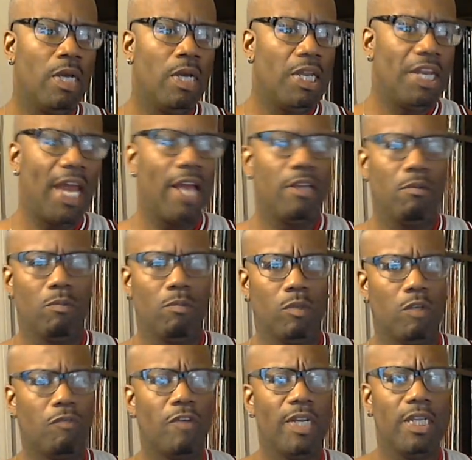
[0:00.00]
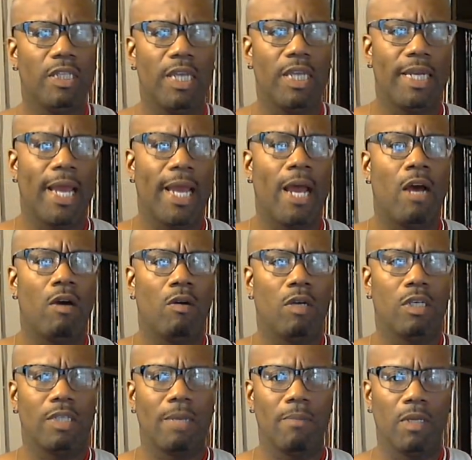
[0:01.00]
Now, the funny thing now,
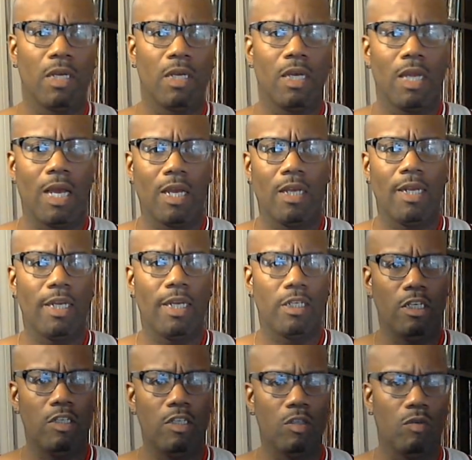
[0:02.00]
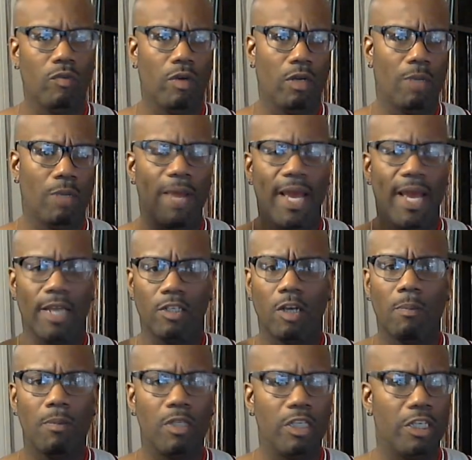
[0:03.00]
because I collected these over the past
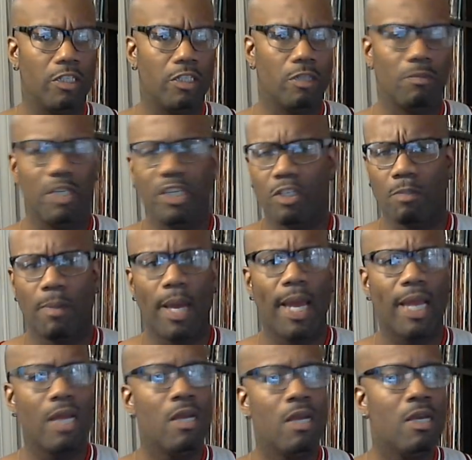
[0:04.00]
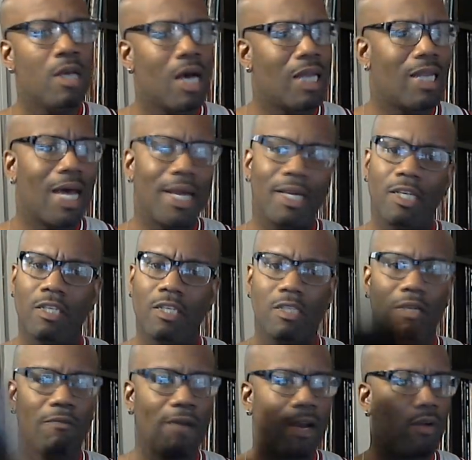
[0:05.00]
couple of years, some years back, a lot of this
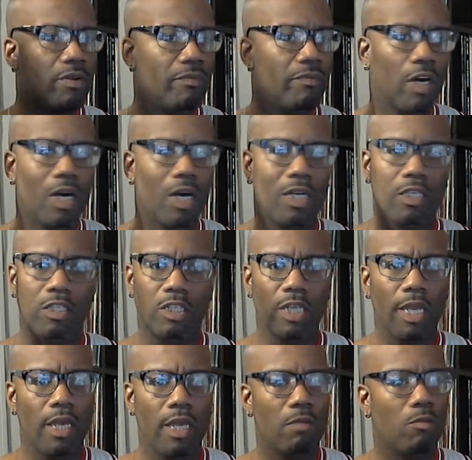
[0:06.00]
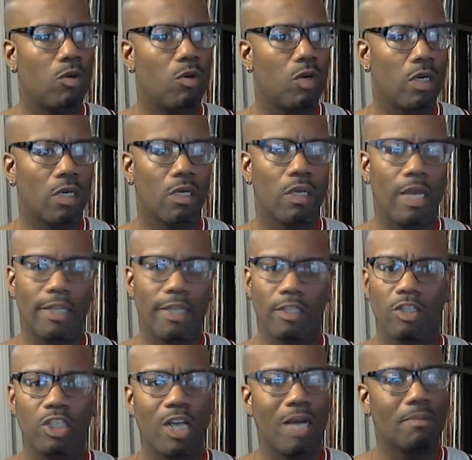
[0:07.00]
stuff I don't even hardly see anymore at the
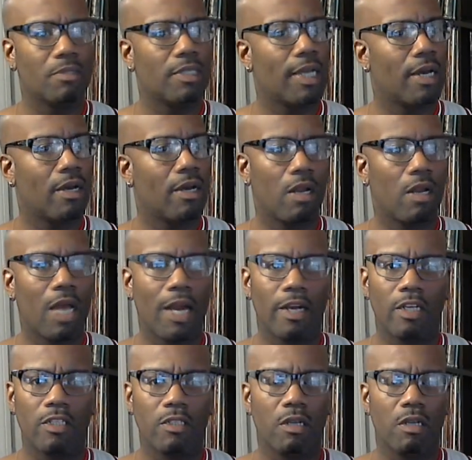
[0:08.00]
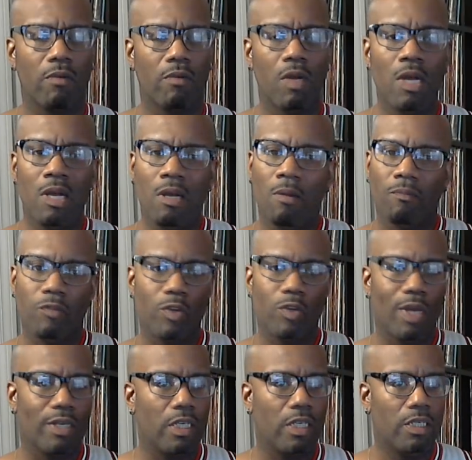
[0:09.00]
shops now. A lot of that stuff, you
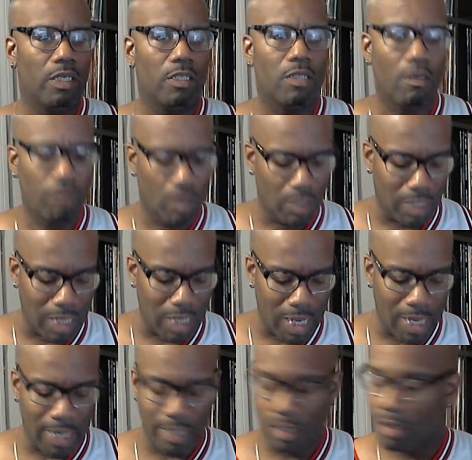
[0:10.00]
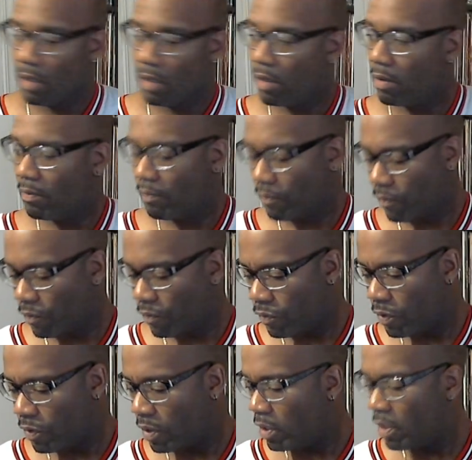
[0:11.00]
have to get that stuff online.
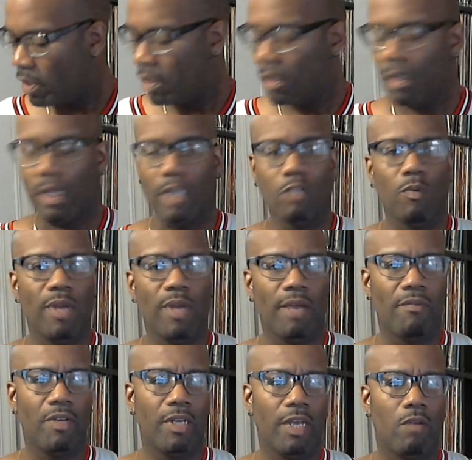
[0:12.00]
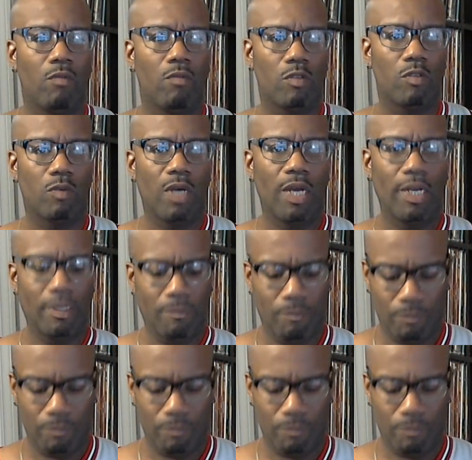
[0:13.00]
That's when everything was running.